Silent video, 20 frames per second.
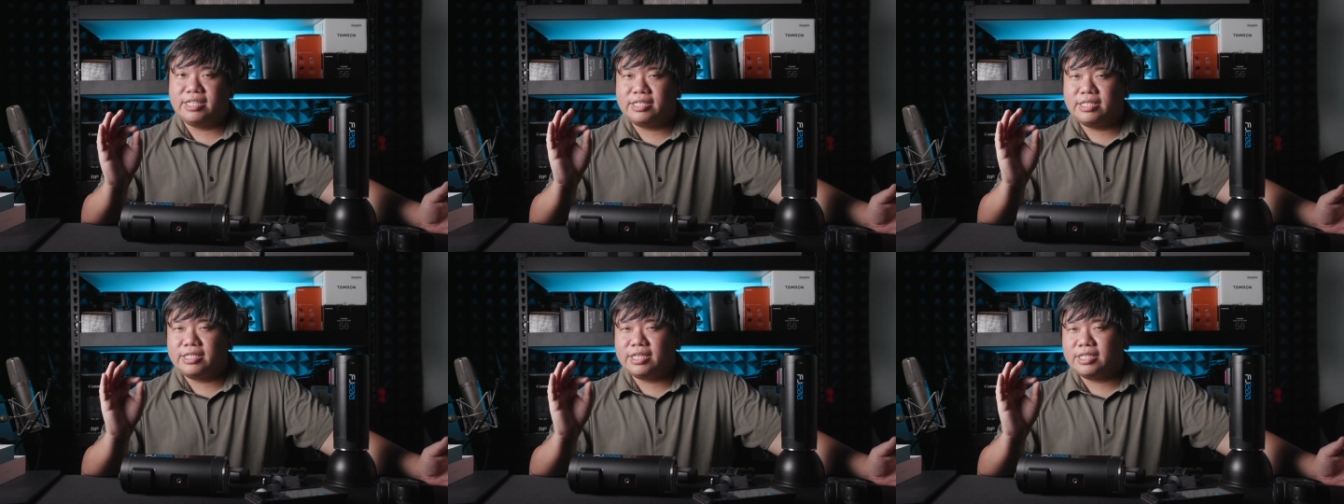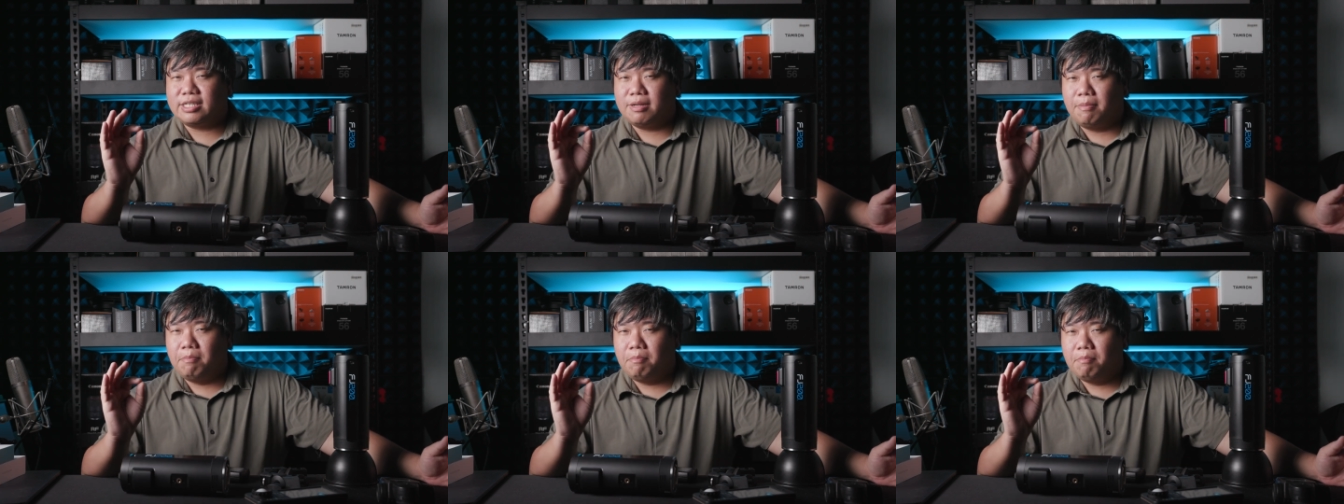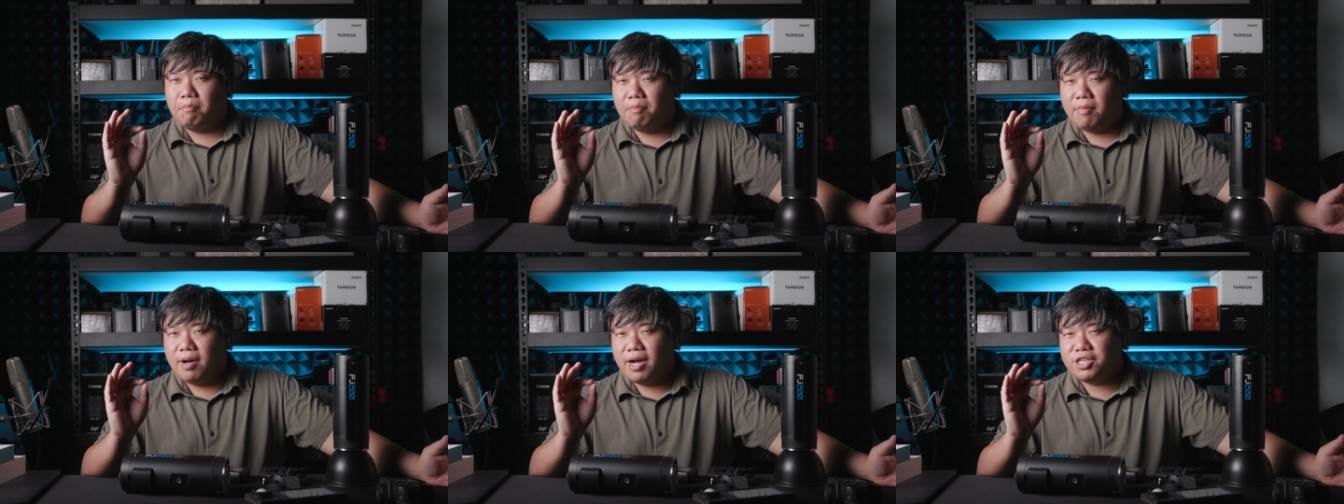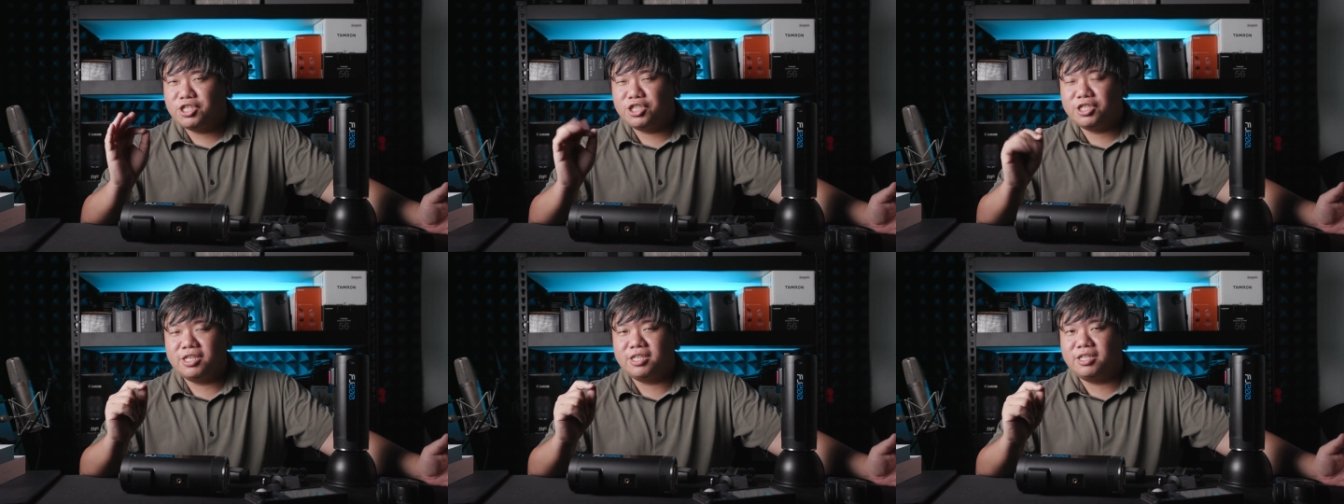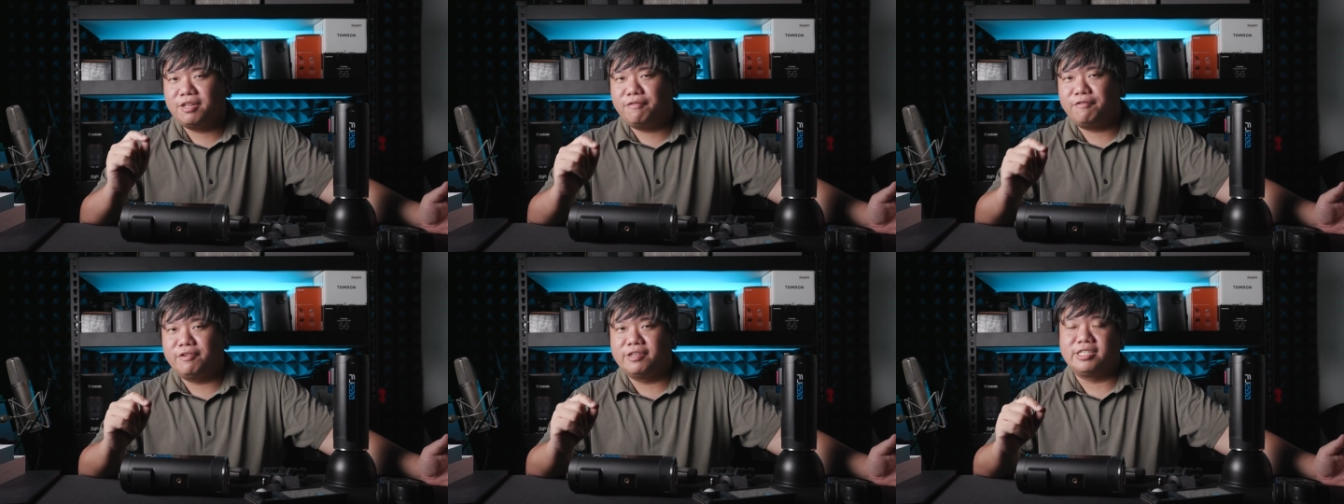is just a marginal
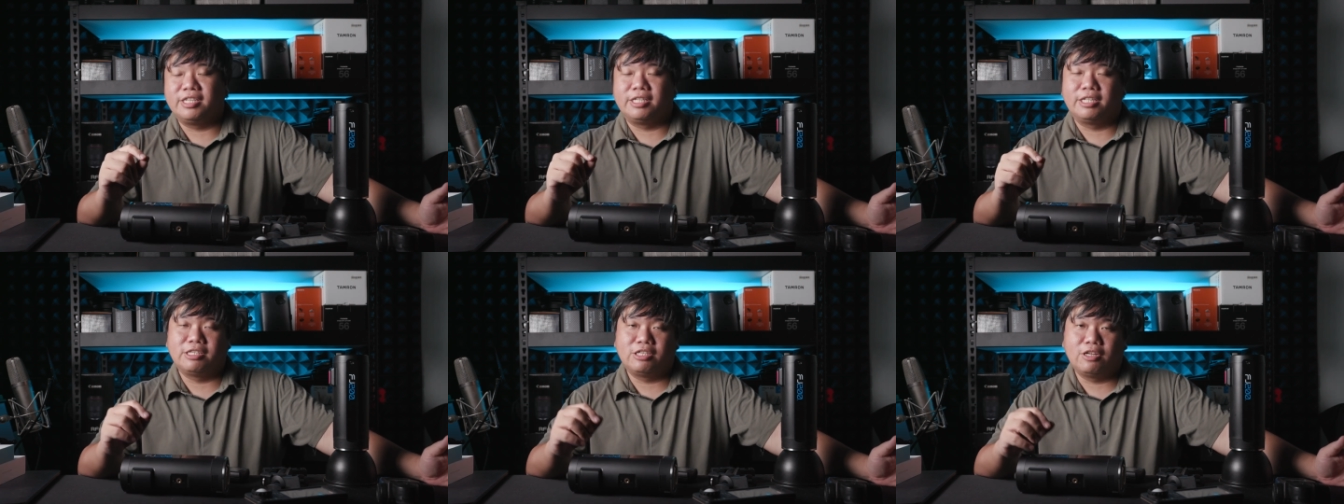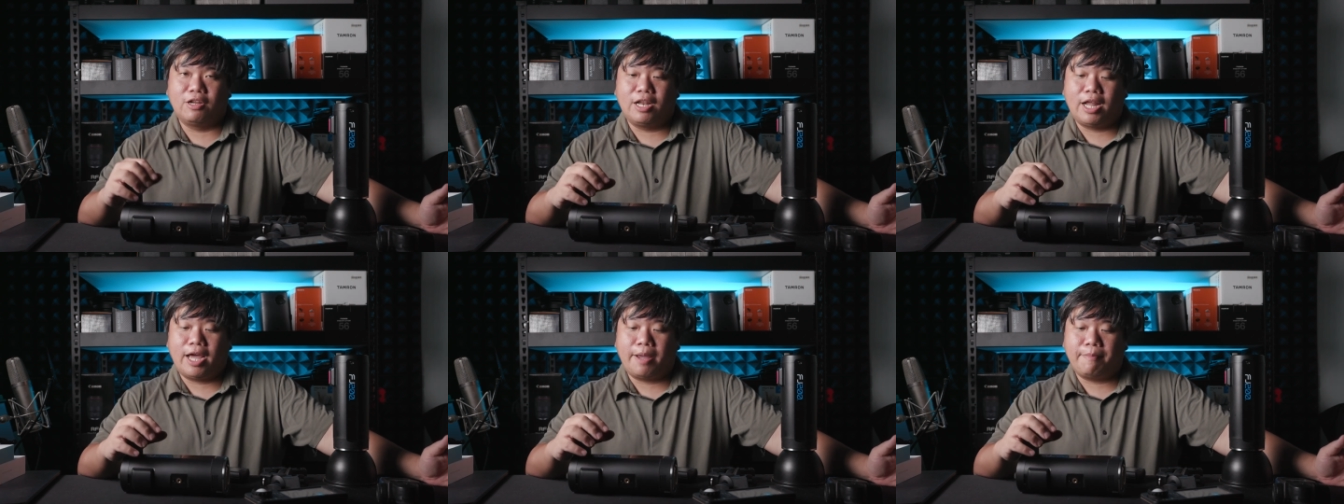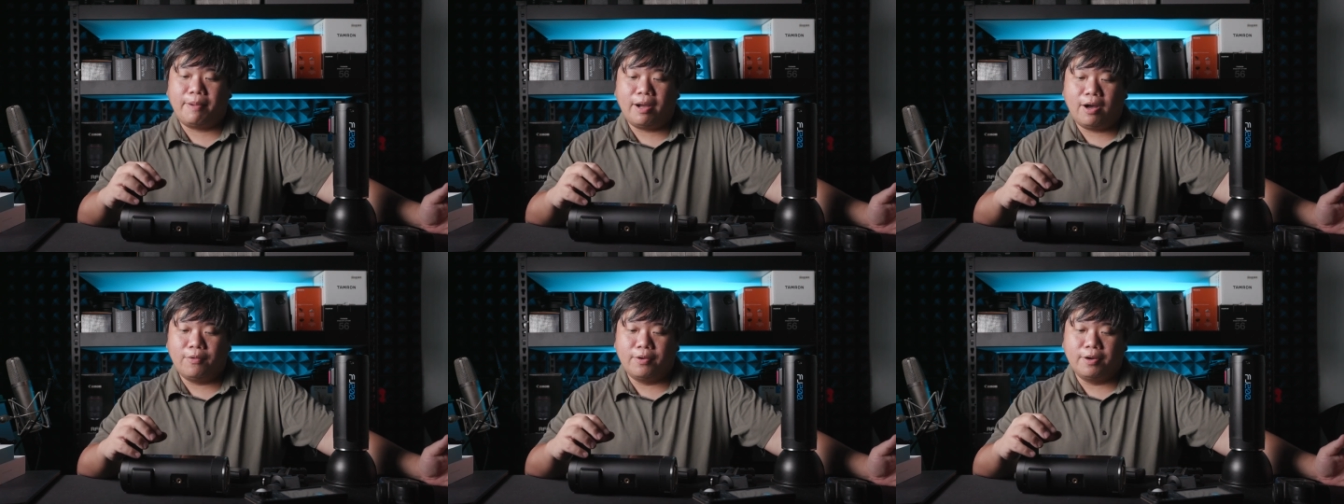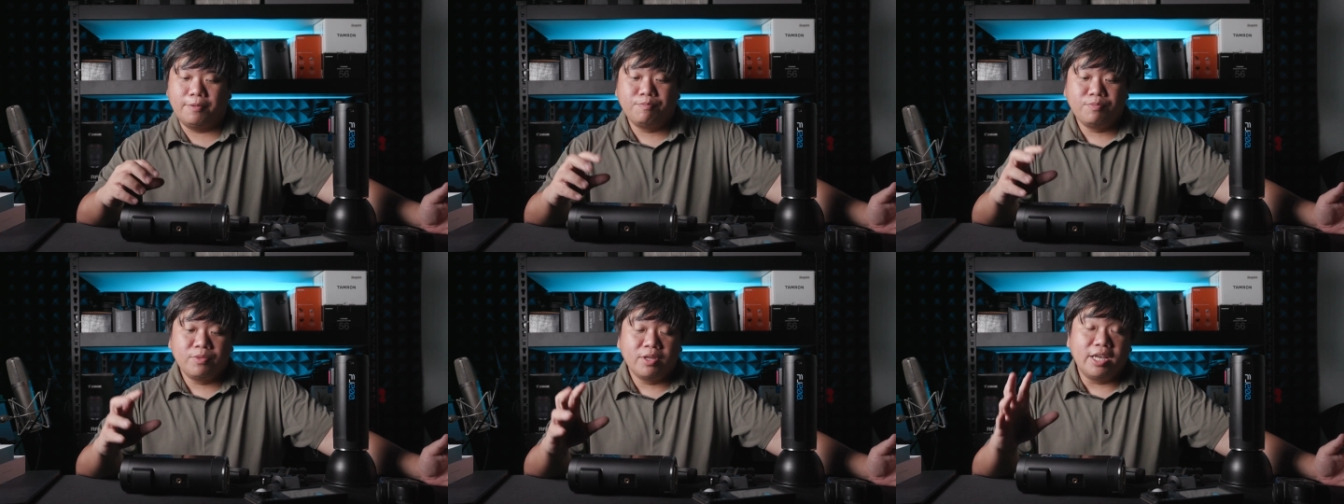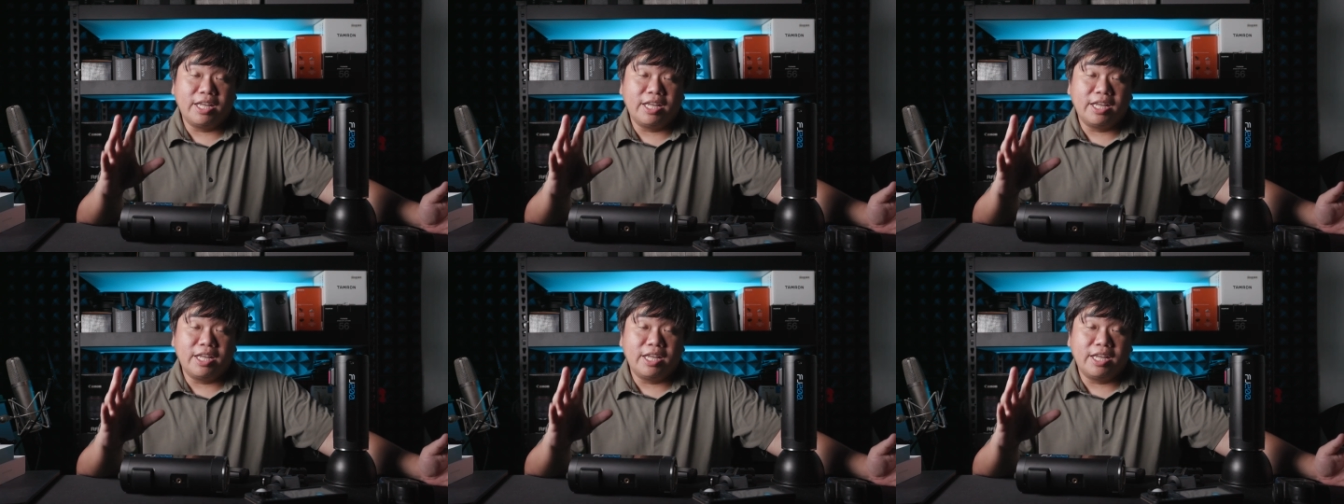difference in terms of light power.